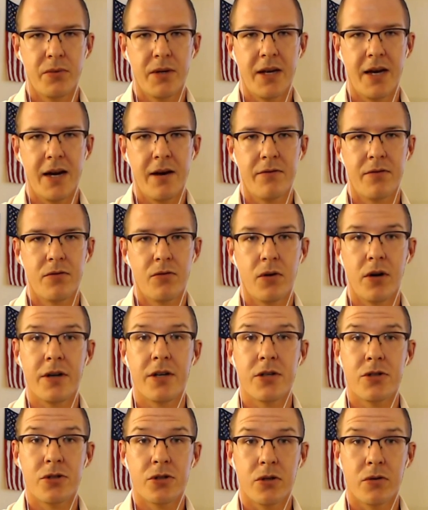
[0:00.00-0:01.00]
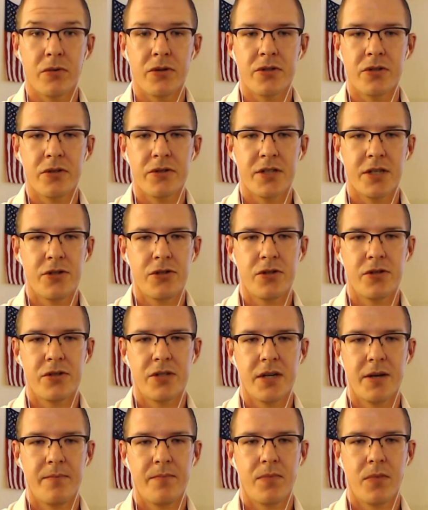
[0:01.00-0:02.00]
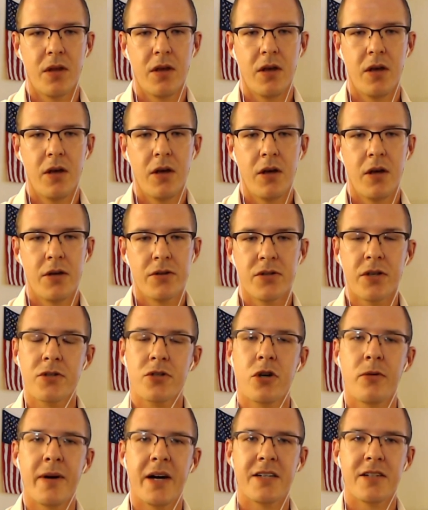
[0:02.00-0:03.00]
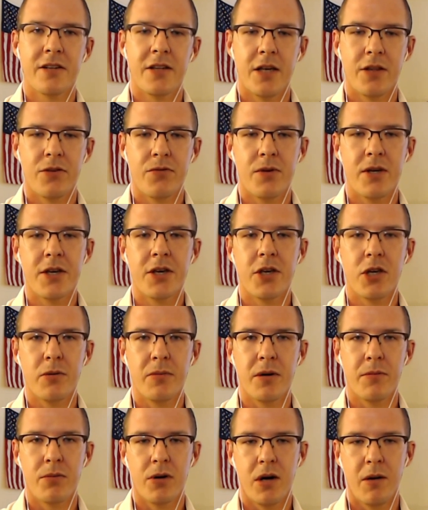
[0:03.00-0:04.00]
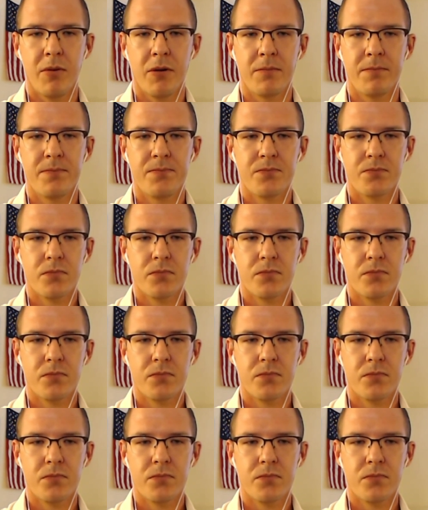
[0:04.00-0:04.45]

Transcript: that we have, or additional results, I should say. So let's go back to that 3-qubit problem.